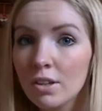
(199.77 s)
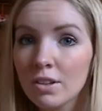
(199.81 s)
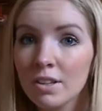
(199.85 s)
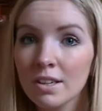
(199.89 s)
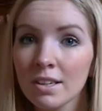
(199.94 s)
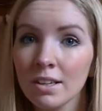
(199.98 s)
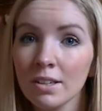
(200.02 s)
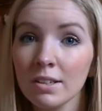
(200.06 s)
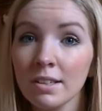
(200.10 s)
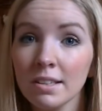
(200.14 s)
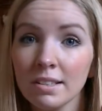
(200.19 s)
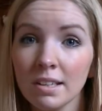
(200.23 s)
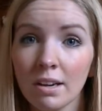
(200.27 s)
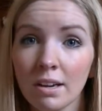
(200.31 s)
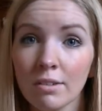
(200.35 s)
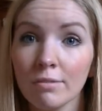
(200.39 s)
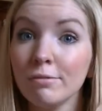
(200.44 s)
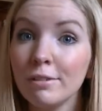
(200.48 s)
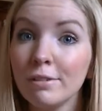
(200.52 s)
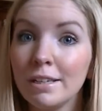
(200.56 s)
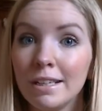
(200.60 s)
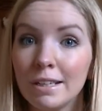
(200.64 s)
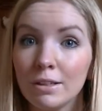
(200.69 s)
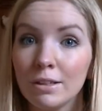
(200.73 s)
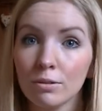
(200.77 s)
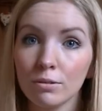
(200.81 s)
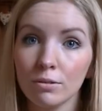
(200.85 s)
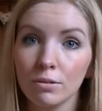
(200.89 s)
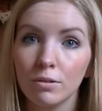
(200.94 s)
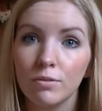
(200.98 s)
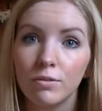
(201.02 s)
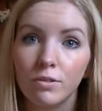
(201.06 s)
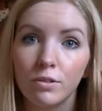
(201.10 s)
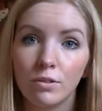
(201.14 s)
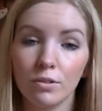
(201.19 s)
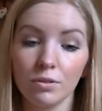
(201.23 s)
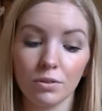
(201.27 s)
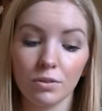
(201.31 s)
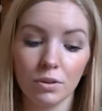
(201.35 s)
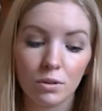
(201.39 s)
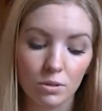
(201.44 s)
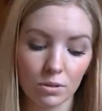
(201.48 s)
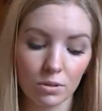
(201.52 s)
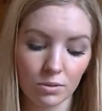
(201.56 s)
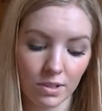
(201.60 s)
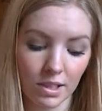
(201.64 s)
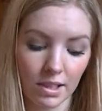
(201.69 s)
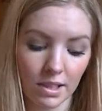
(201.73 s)
are the colours that I really go for
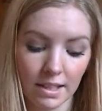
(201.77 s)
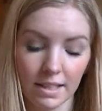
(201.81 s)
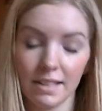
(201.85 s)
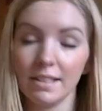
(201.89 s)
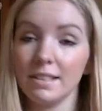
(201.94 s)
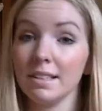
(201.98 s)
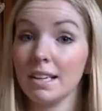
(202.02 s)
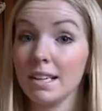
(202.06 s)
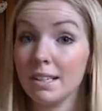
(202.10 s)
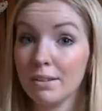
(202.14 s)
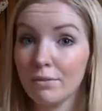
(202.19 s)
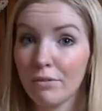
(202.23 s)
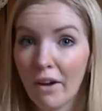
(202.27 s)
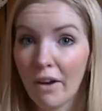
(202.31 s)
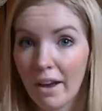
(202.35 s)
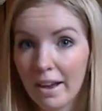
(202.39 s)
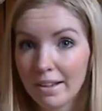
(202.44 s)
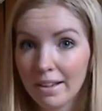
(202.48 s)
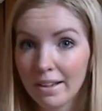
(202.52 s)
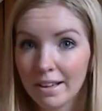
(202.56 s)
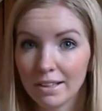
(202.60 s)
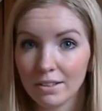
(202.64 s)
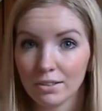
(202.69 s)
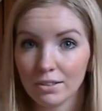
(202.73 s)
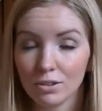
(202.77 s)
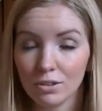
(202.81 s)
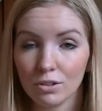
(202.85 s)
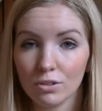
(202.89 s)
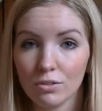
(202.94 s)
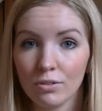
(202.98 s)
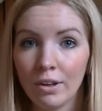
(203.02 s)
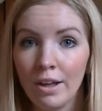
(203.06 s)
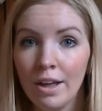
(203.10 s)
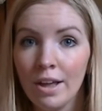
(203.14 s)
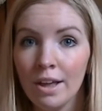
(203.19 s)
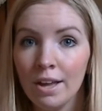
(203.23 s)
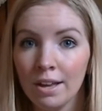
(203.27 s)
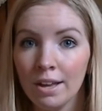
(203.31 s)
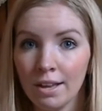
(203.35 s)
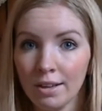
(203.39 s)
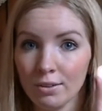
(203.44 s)
all over the lid and for highlight and stuff.